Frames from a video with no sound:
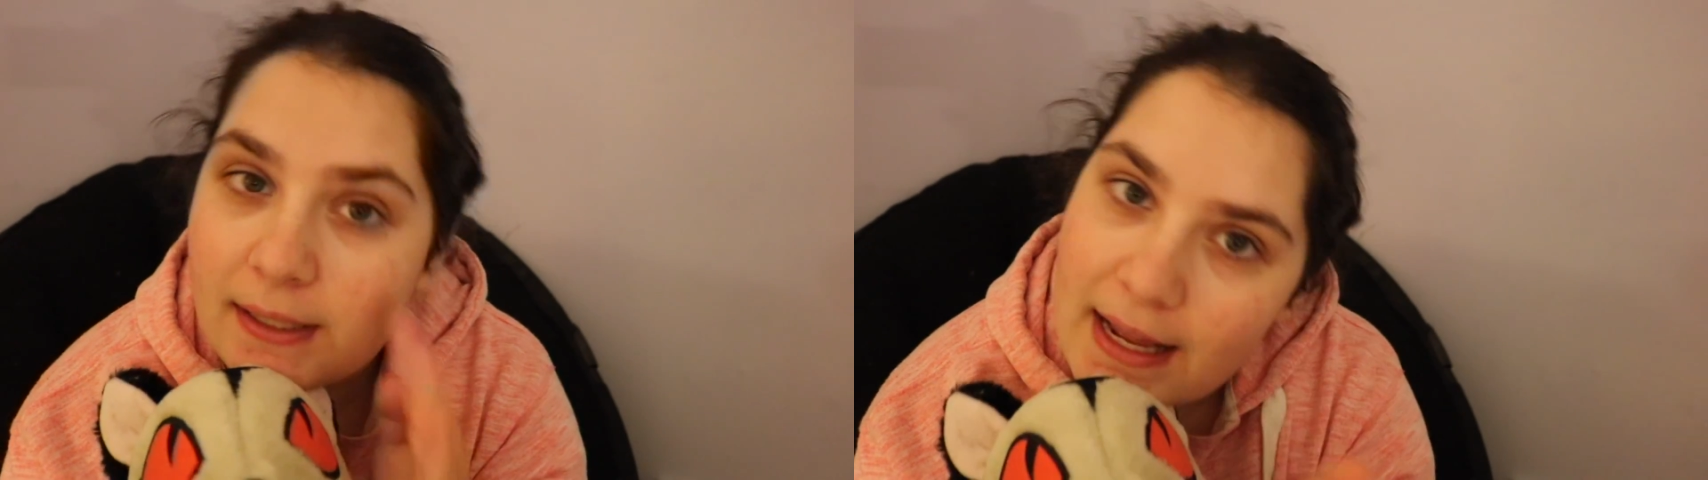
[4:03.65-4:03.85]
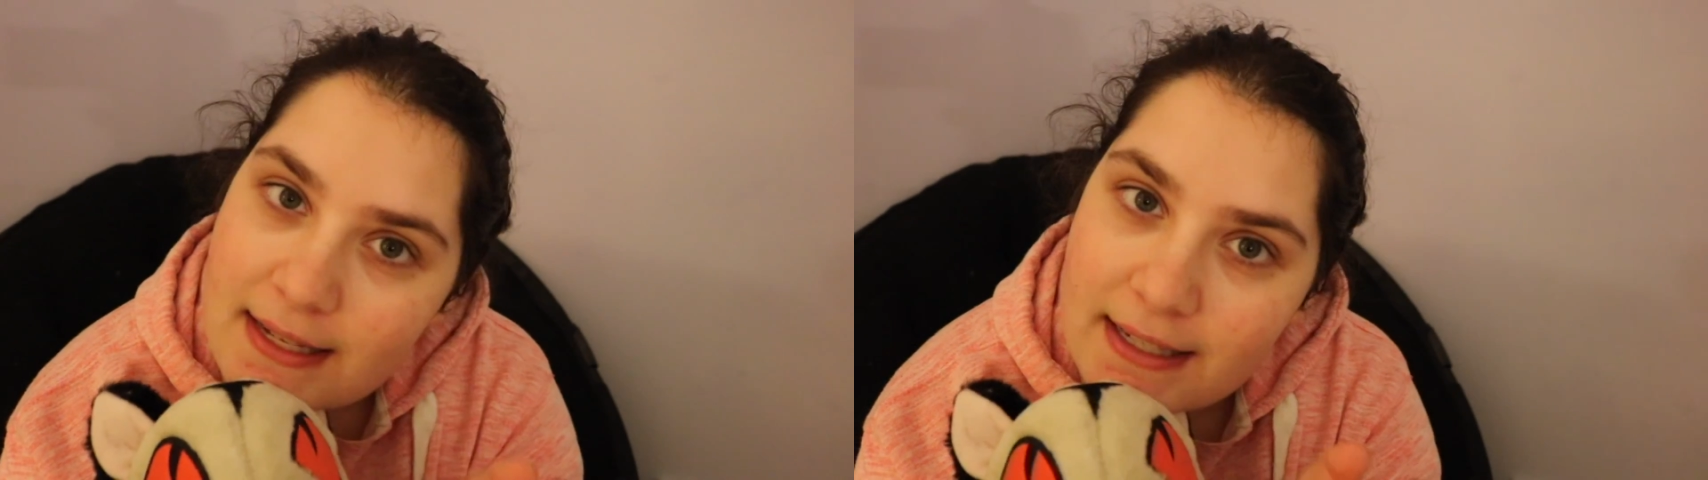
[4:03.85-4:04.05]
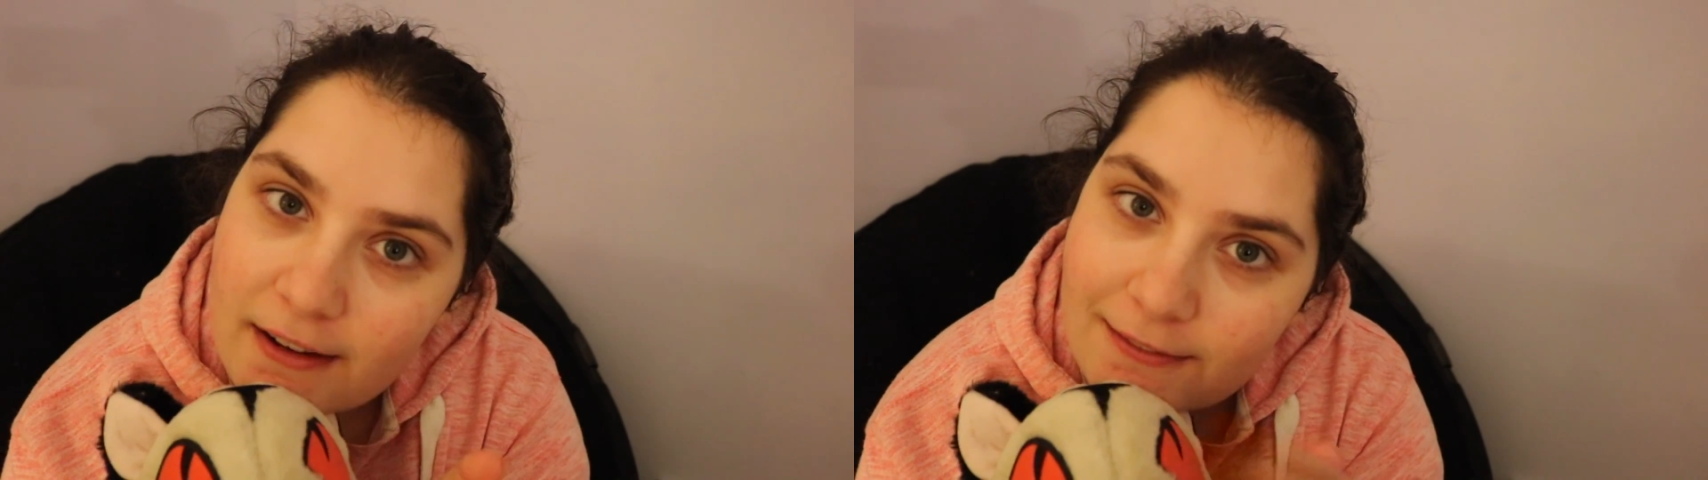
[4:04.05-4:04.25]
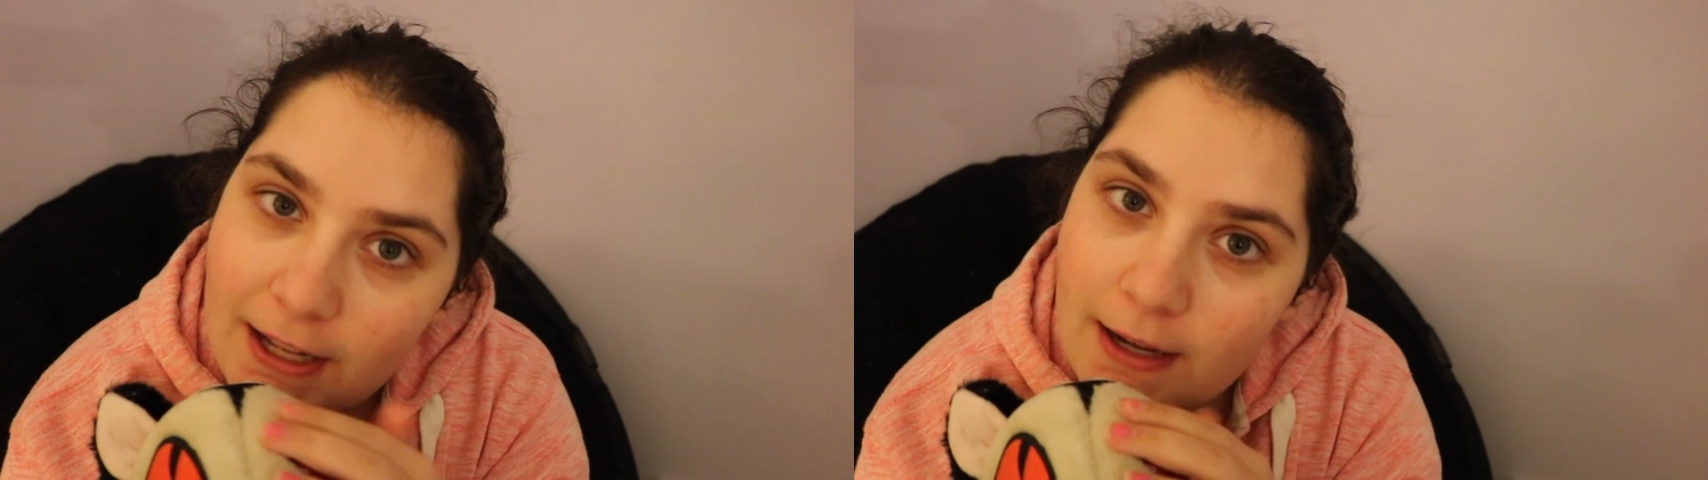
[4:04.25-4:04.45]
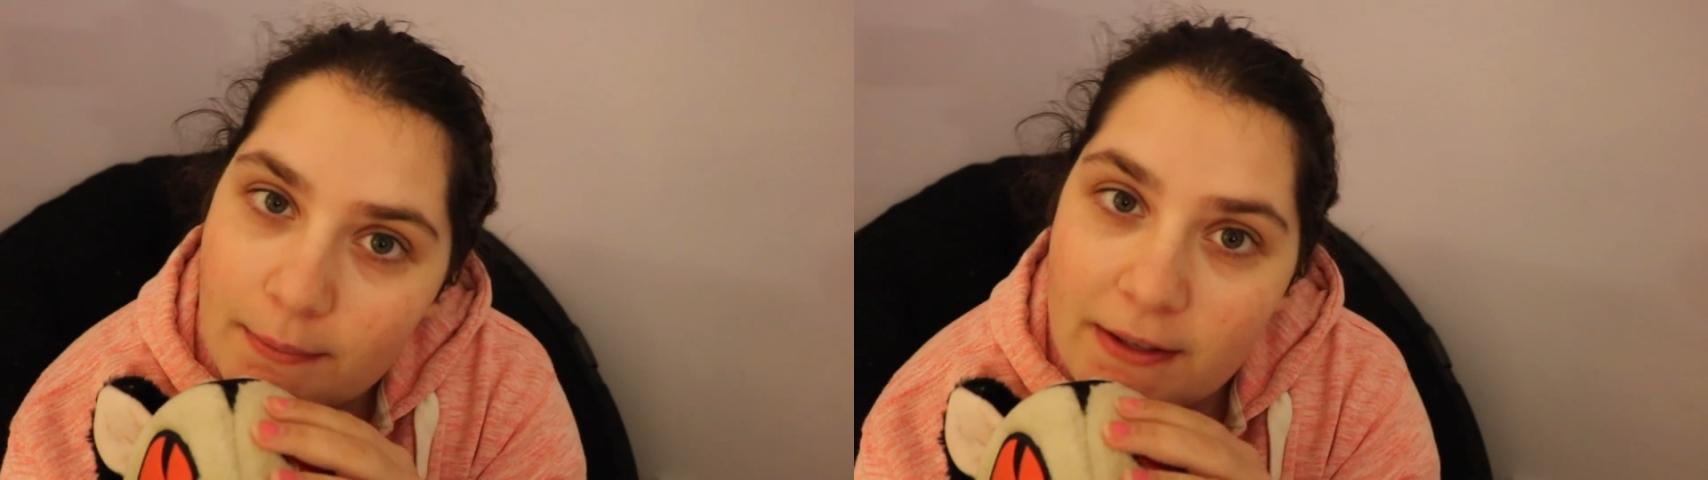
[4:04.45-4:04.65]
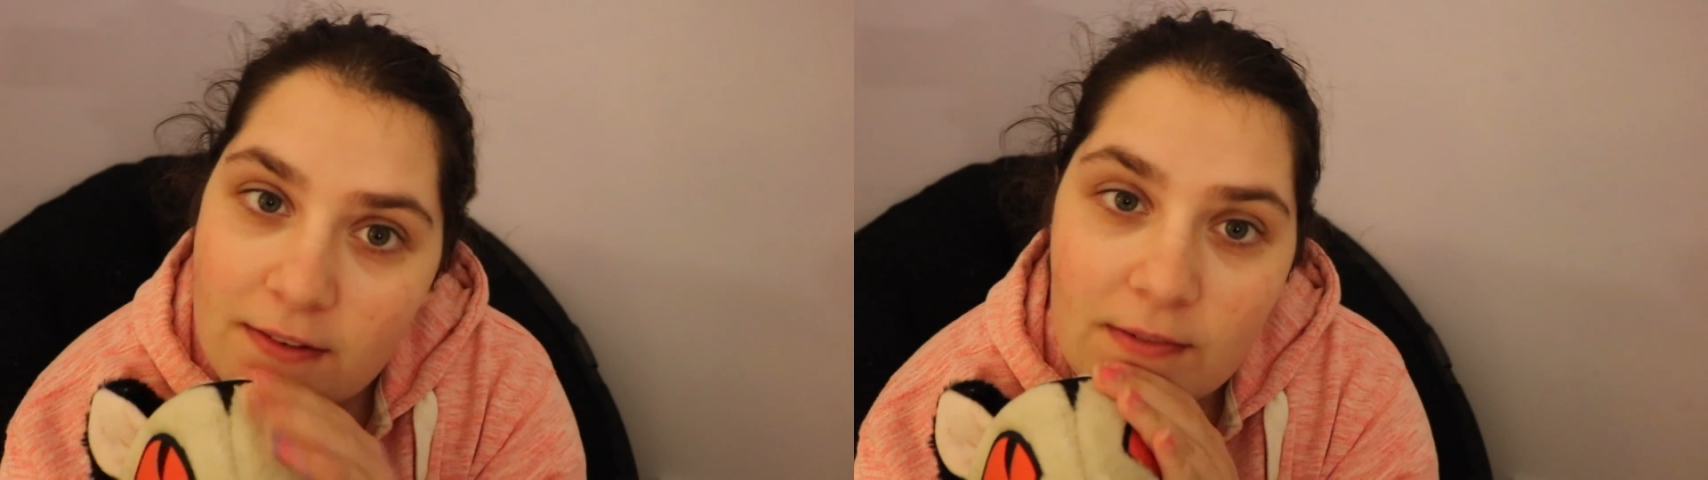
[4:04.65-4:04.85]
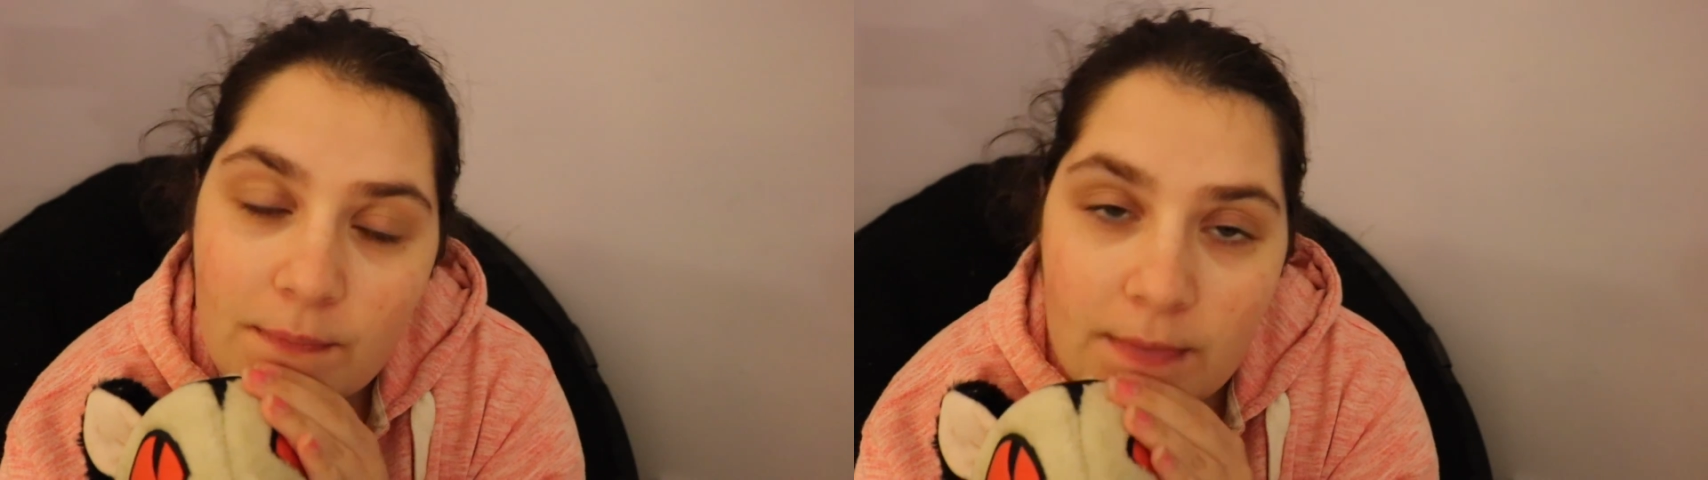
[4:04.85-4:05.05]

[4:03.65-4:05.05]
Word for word: last day of Vlogmas.